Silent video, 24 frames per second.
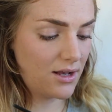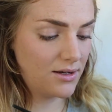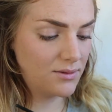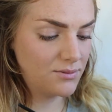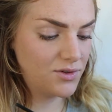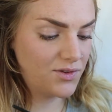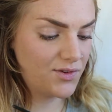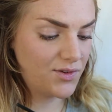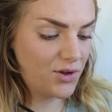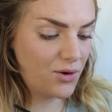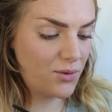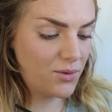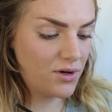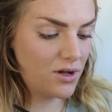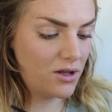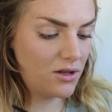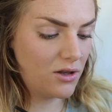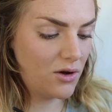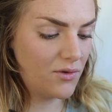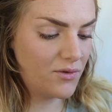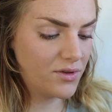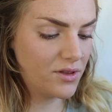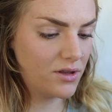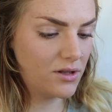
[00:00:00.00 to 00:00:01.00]
And I'm just going all
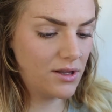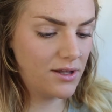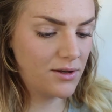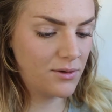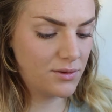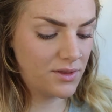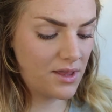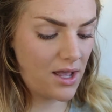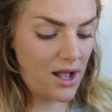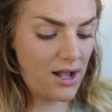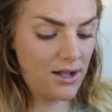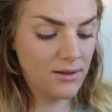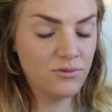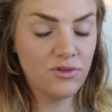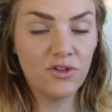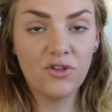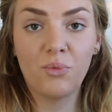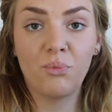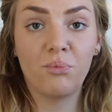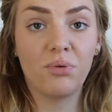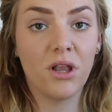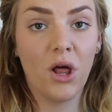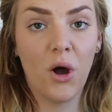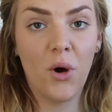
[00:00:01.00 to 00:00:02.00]
over the lid with that. I'm
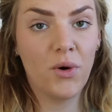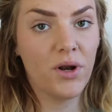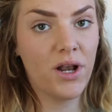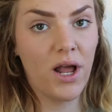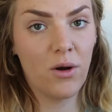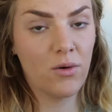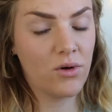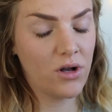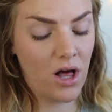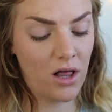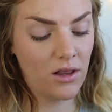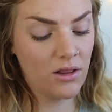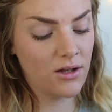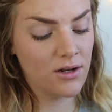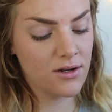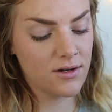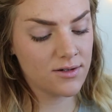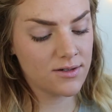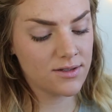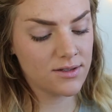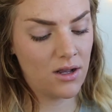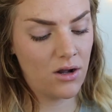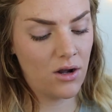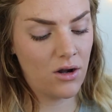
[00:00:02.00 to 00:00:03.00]
just blowing out
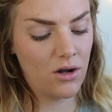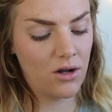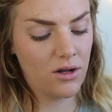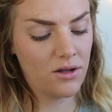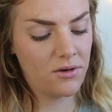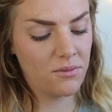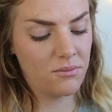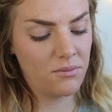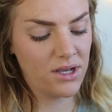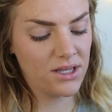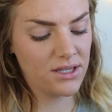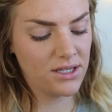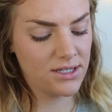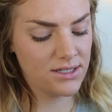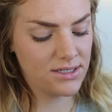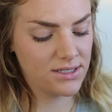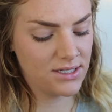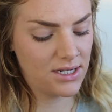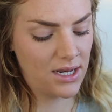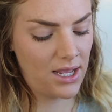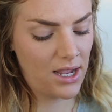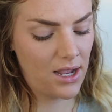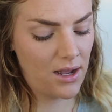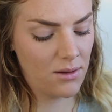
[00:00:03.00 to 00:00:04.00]
colors on my lid
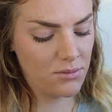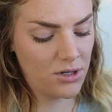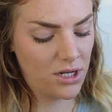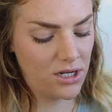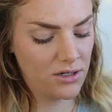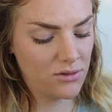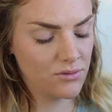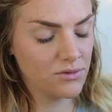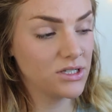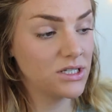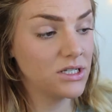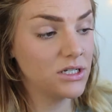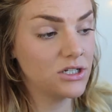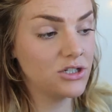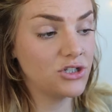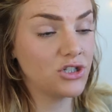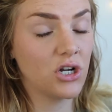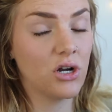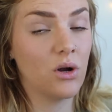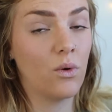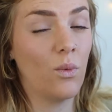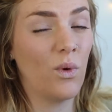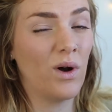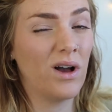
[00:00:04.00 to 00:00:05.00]
today. I'm not really
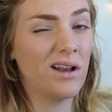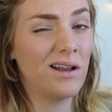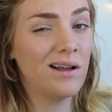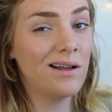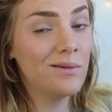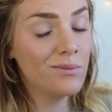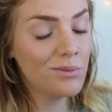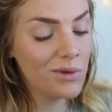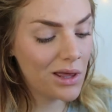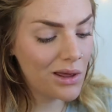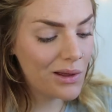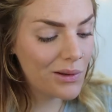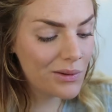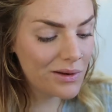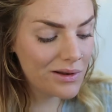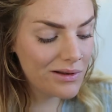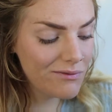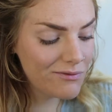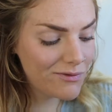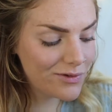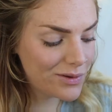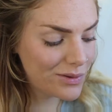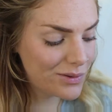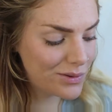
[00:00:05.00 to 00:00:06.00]
sure what I'm
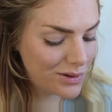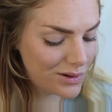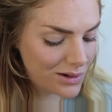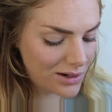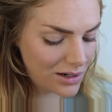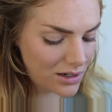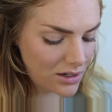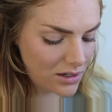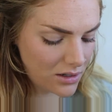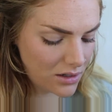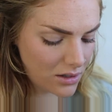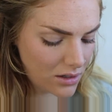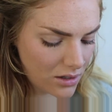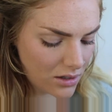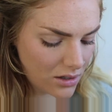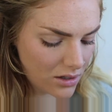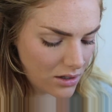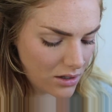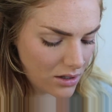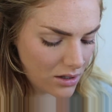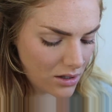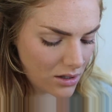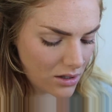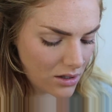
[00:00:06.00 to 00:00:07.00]
doing for,
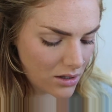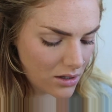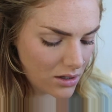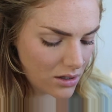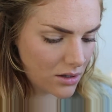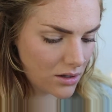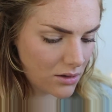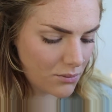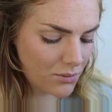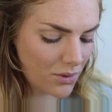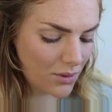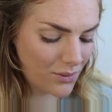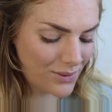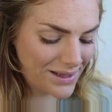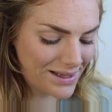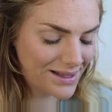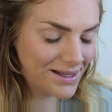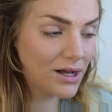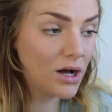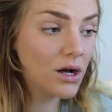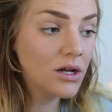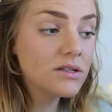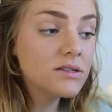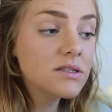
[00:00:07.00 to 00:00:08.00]
but we
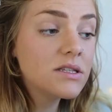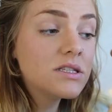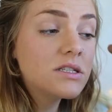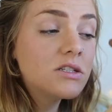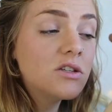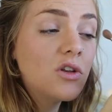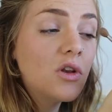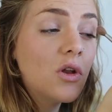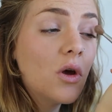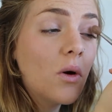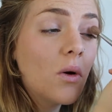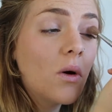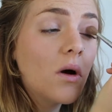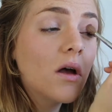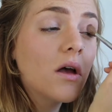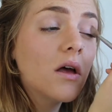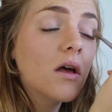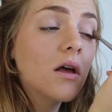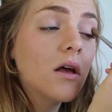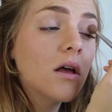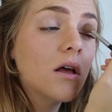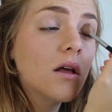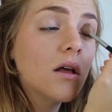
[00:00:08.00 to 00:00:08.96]
guns to do it.